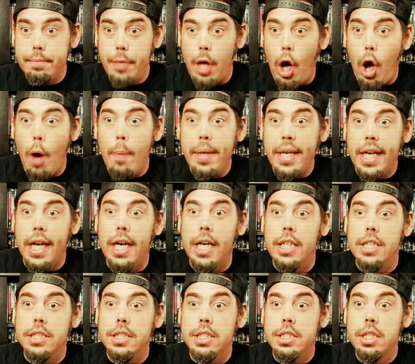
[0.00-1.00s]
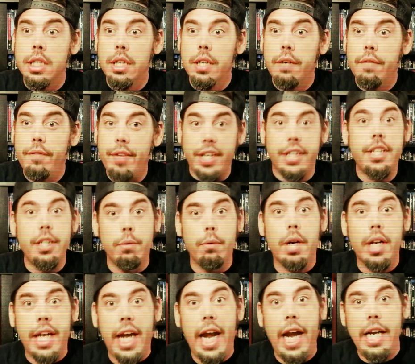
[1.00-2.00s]
all because Vic didn't
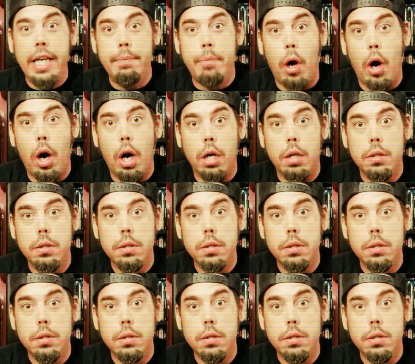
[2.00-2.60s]
want a candy bar.